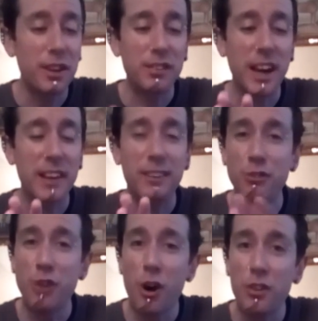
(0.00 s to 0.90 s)
It's had
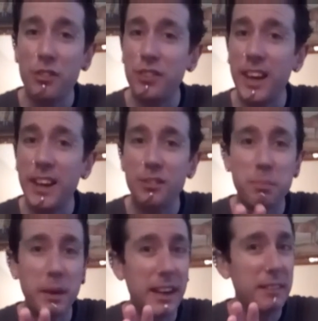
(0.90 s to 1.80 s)
knocks, it's
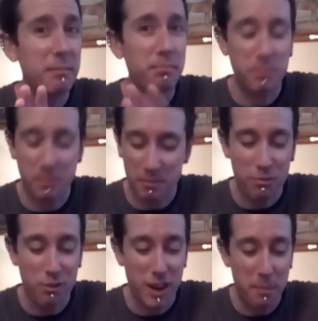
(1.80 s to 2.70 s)
been
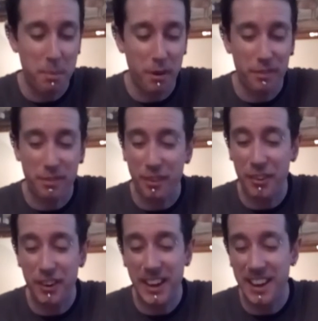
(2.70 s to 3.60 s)
really put
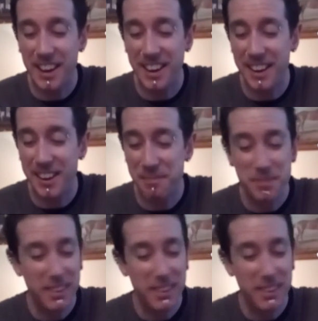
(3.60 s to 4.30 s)
through the